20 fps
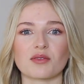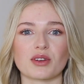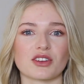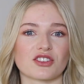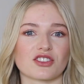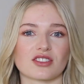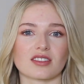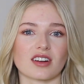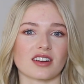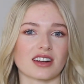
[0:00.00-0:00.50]
we
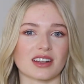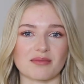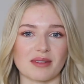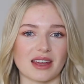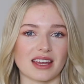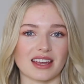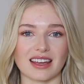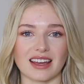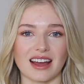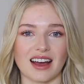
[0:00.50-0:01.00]
just started
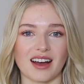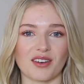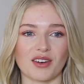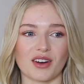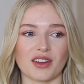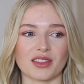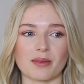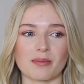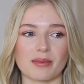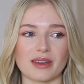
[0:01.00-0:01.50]
making out
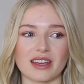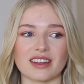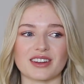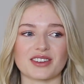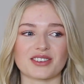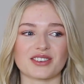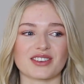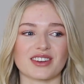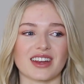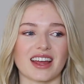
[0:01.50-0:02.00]
on the
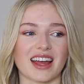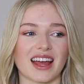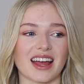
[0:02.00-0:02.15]
beach,